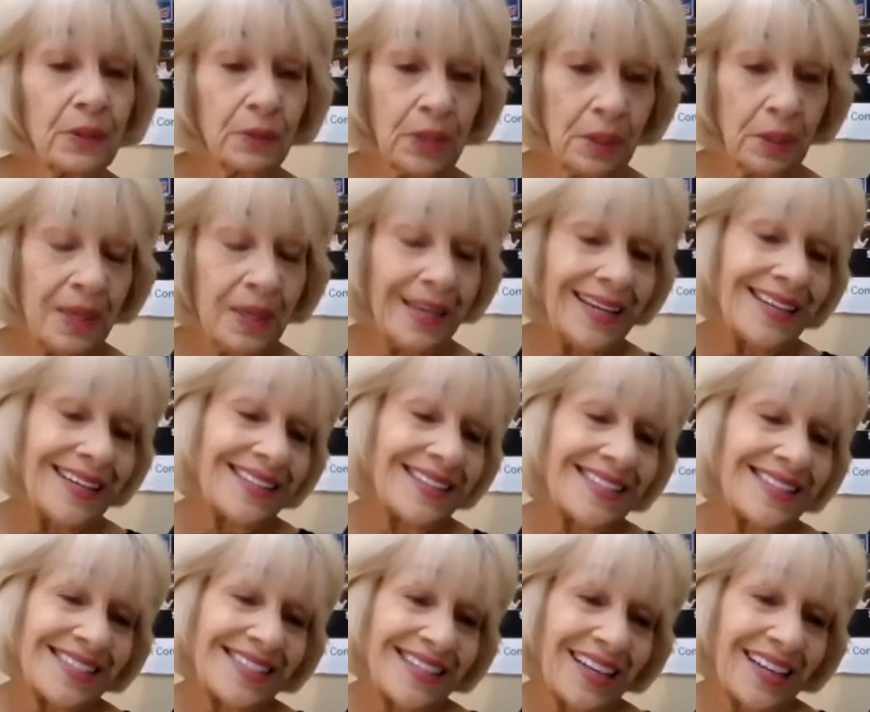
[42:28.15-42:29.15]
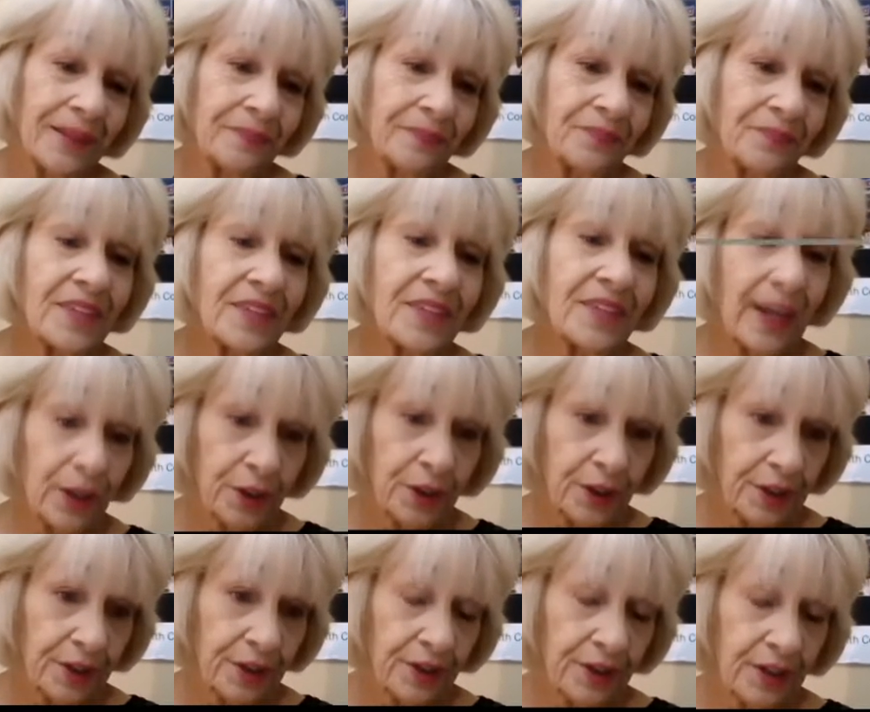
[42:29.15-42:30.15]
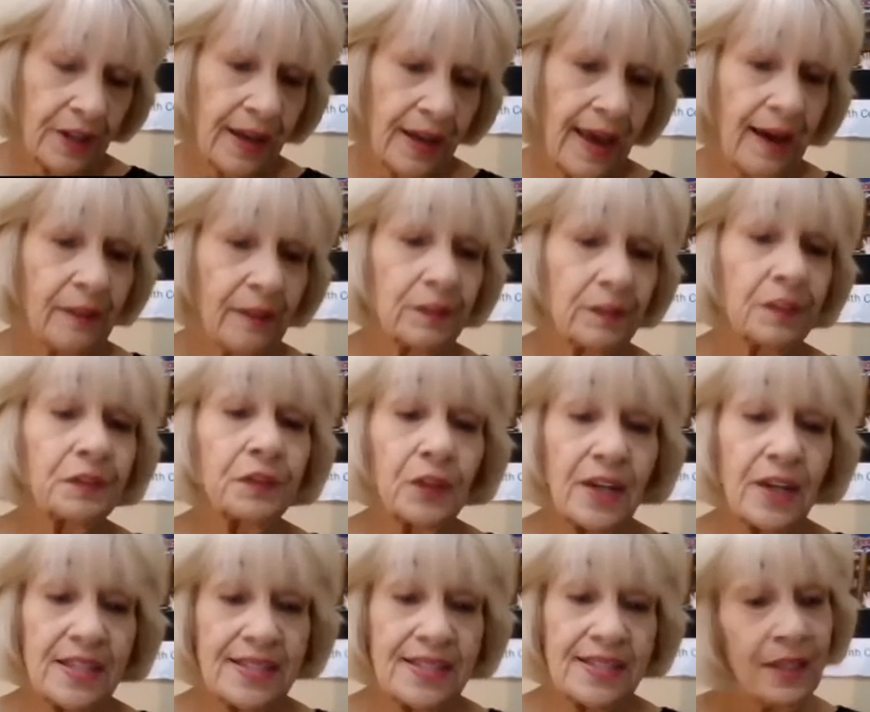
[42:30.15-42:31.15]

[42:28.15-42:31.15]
comedians get heard and have a voice.